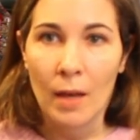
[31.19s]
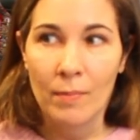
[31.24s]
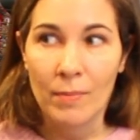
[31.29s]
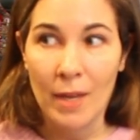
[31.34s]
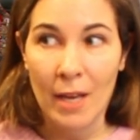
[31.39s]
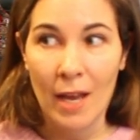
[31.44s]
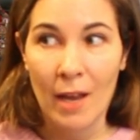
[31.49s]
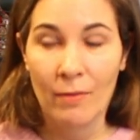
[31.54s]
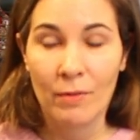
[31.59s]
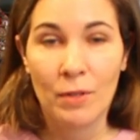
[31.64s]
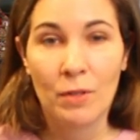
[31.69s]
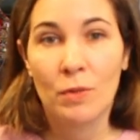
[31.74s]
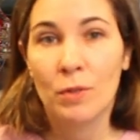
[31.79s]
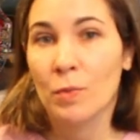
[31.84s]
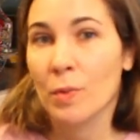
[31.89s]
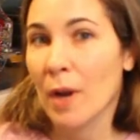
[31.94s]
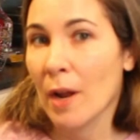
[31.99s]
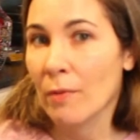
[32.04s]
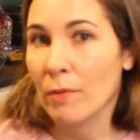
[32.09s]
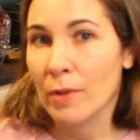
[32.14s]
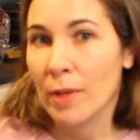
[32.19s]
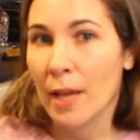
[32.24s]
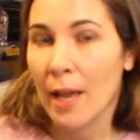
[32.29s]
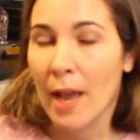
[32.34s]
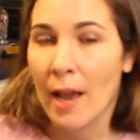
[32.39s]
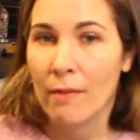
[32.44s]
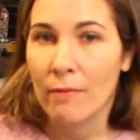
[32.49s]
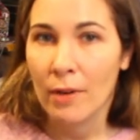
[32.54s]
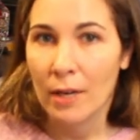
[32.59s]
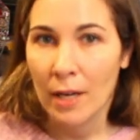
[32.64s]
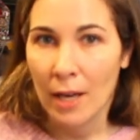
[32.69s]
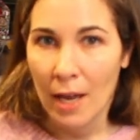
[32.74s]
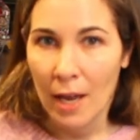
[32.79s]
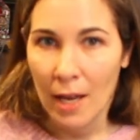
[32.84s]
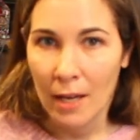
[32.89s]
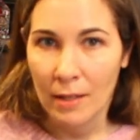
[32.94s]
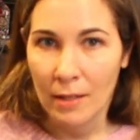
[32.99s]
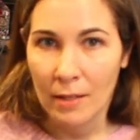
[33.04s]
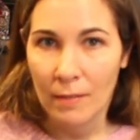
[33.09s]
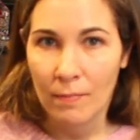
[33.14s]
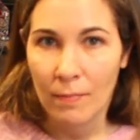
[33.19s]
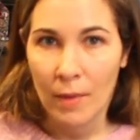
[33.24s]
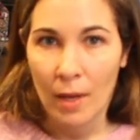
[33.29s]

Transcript: They have to use whatever they have on hand.